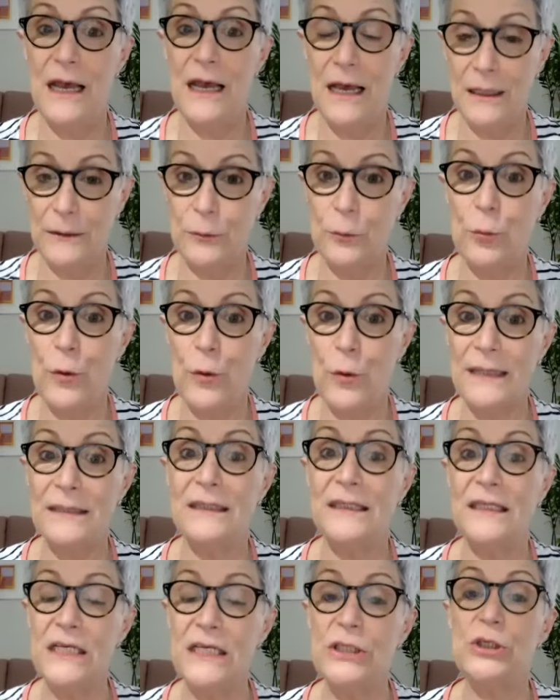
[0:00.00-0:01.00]
And
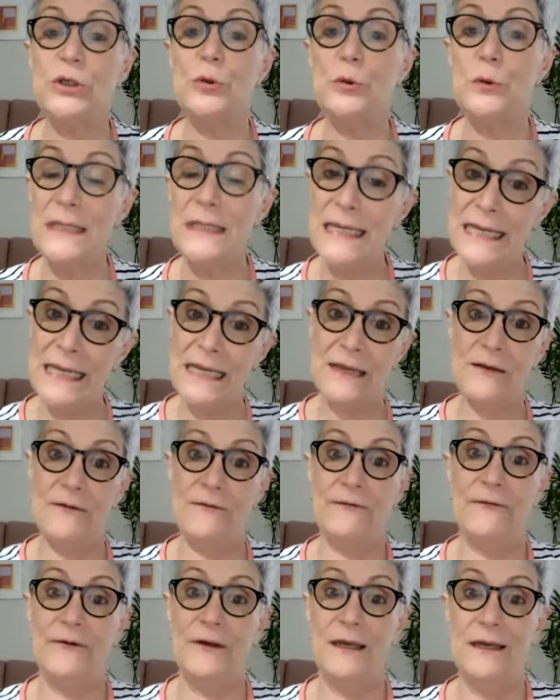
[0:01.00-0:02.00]
what did you
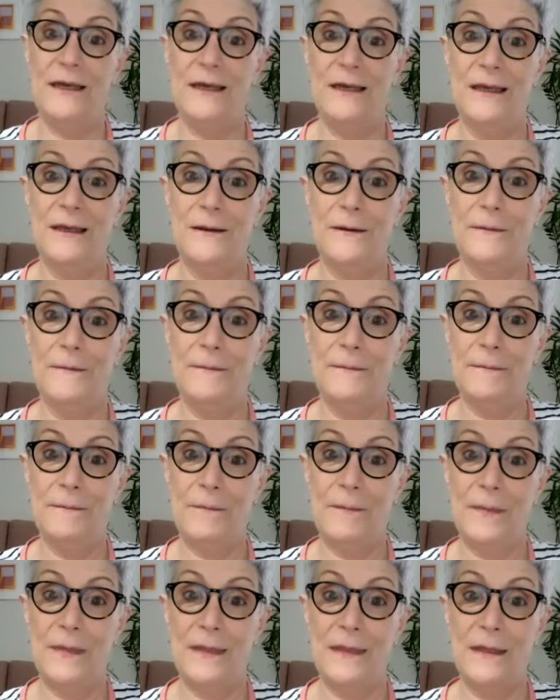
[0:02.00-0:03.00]
live?
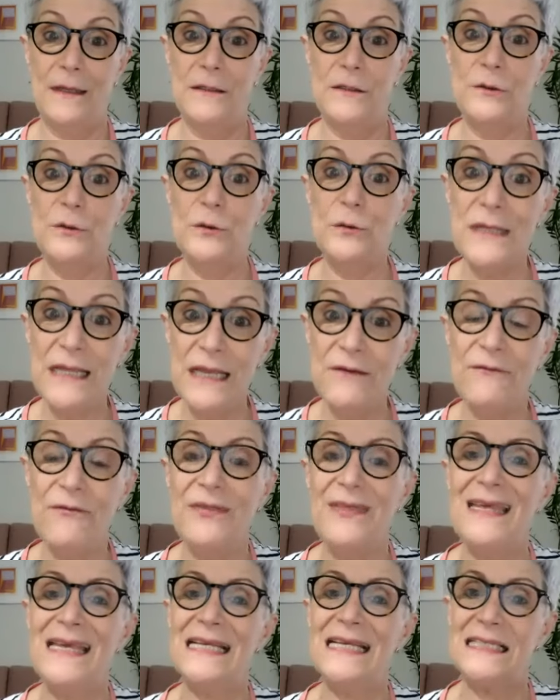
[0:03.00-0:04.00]
You
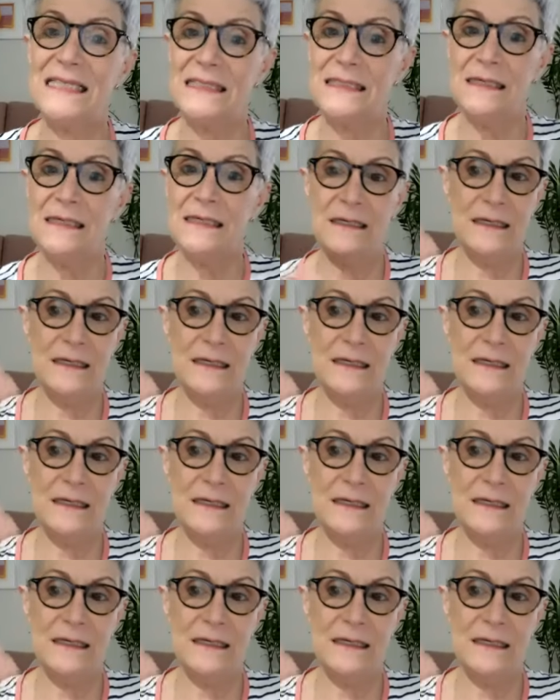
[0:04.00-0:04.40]
live this